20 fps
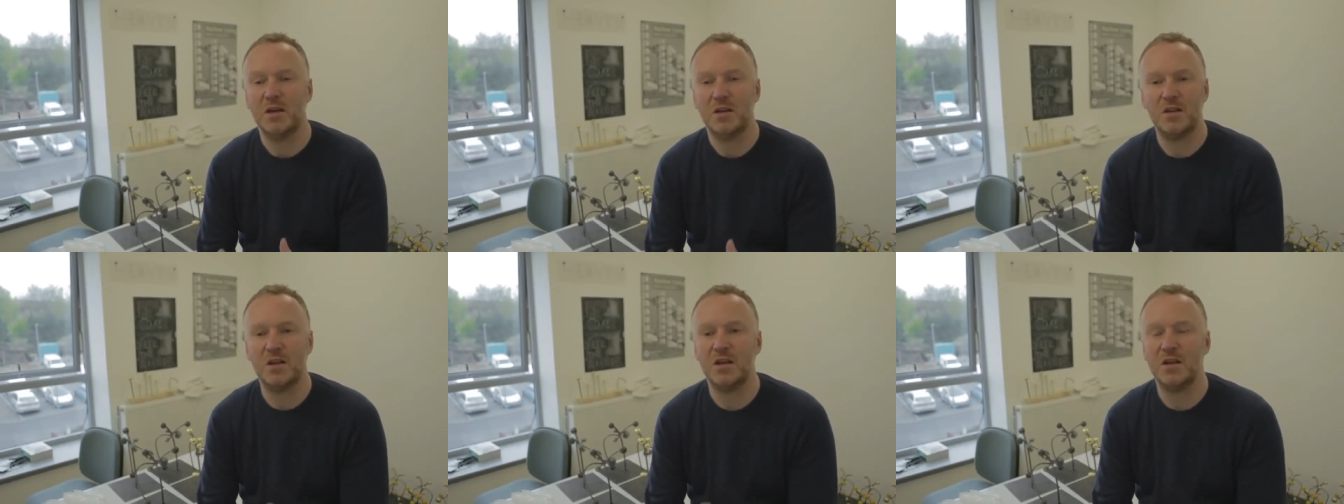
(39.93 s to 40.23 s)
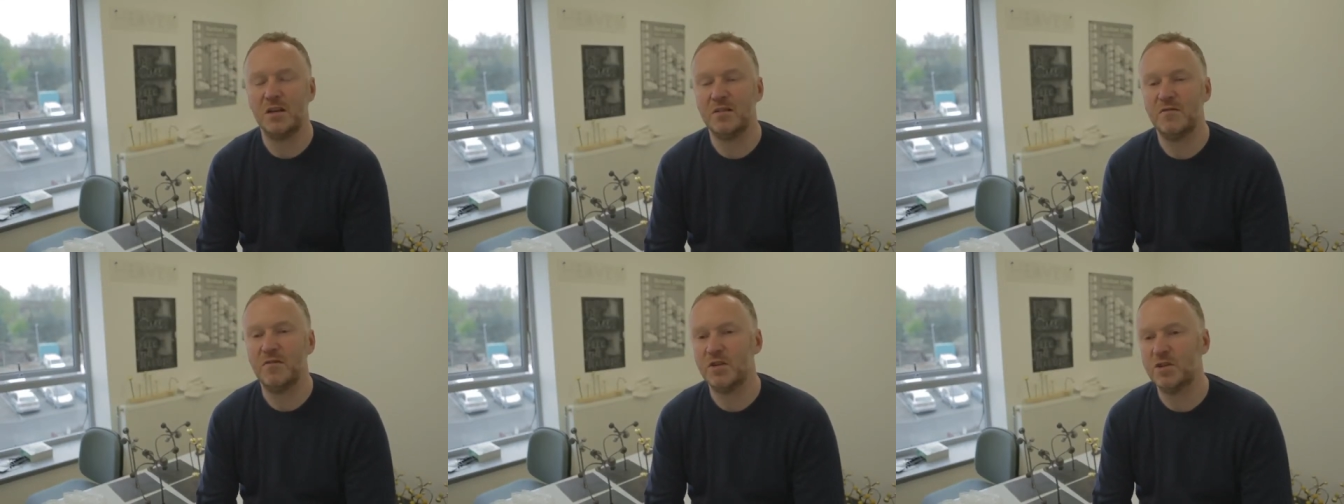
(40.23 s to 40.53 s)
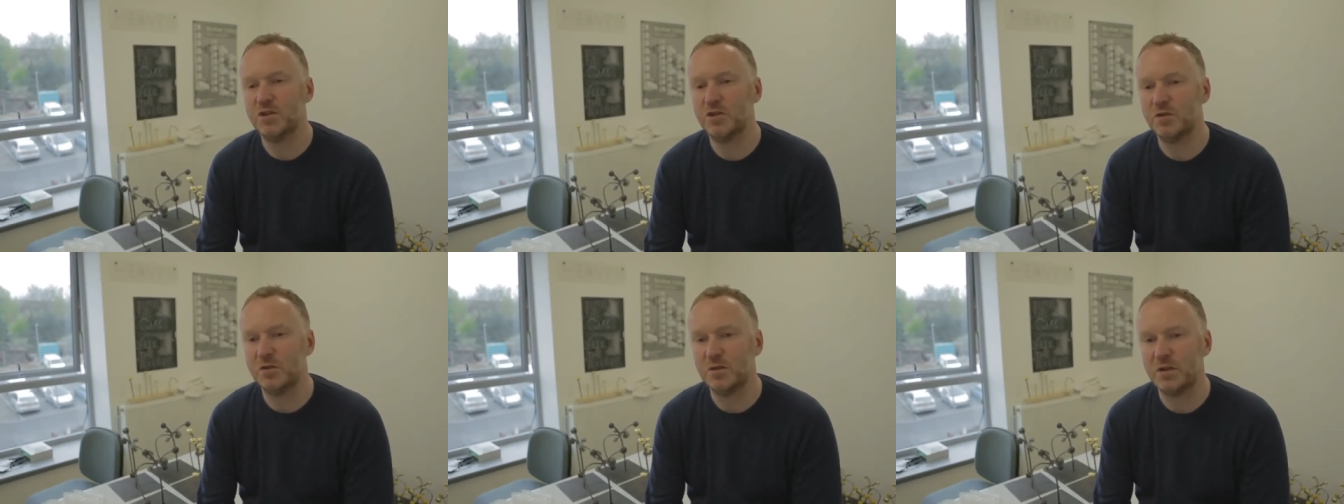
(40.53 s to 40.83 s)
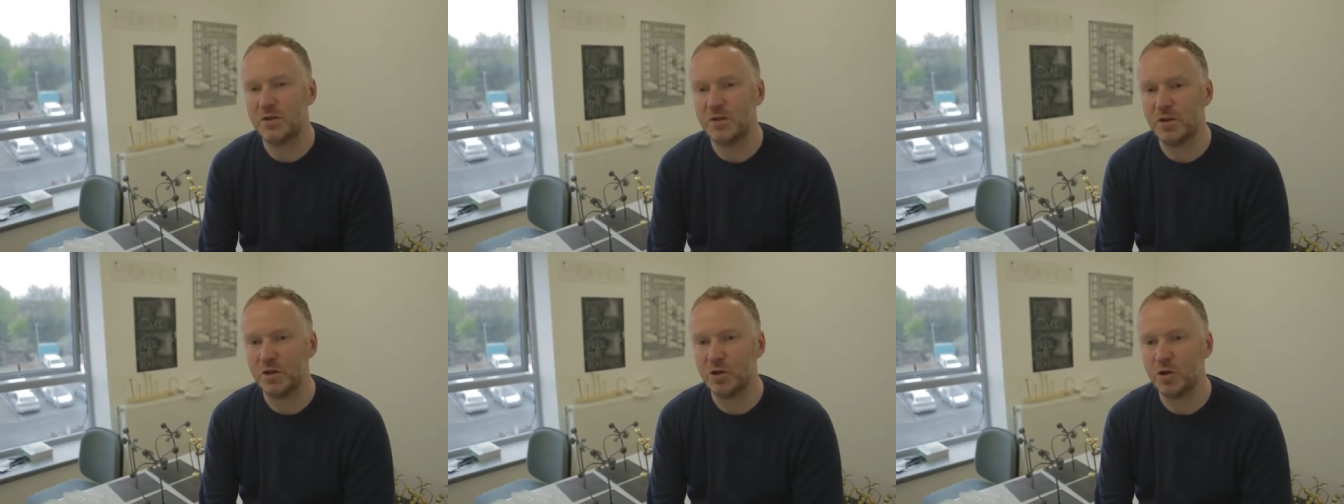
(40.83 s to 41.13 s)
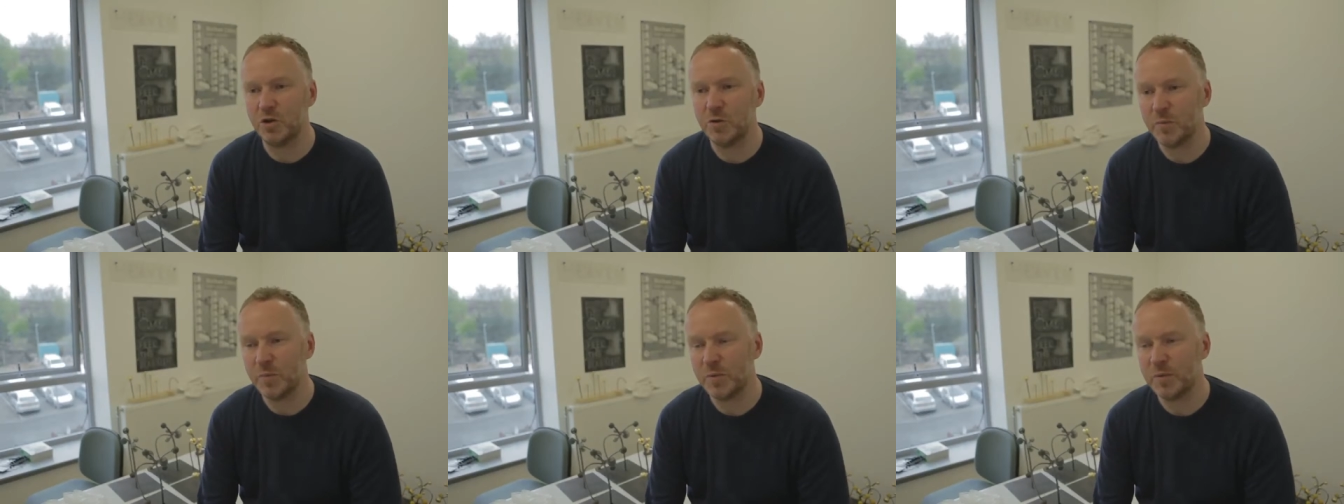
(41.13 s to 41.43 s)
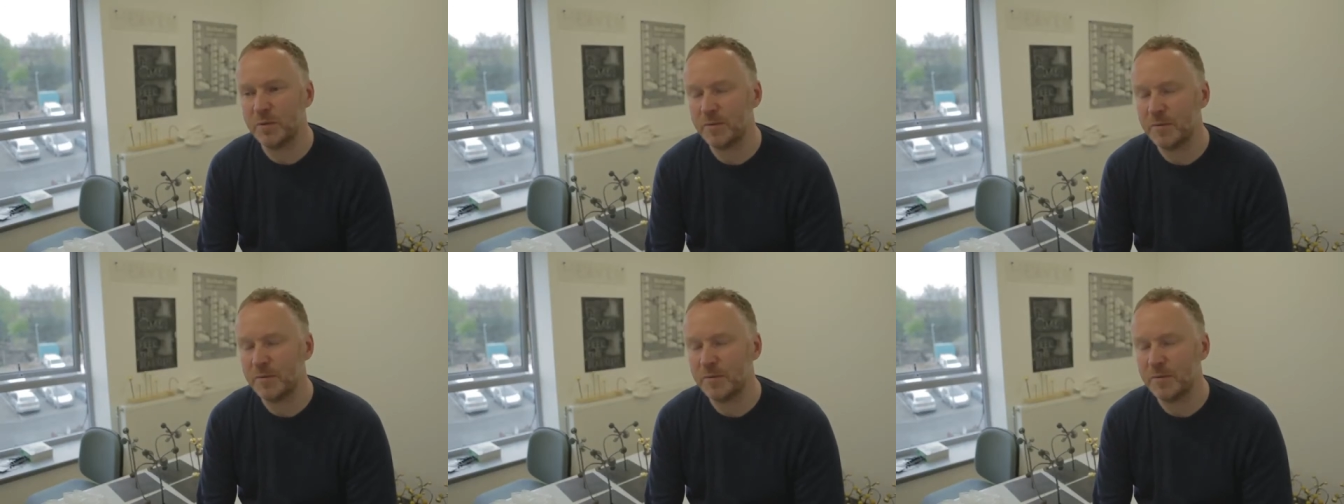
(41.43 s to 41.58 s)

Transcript: the individual and the group